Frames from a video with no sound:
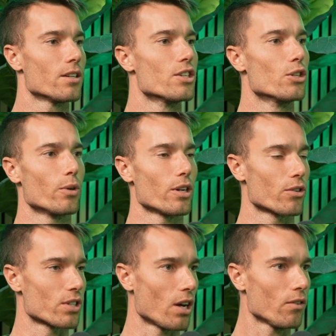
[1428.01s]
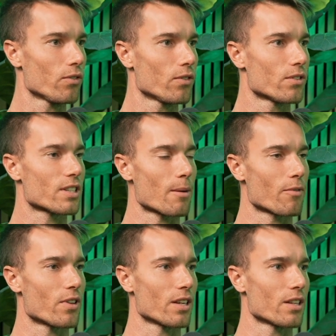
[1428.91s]
do-it-yourself type of
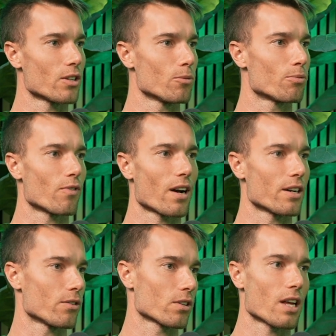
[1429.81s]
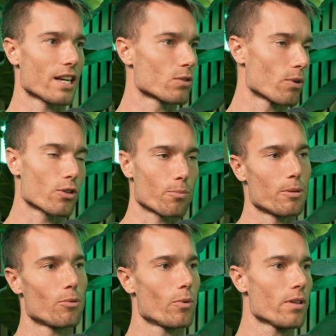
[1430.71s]
thing that you provide either clients with or people with?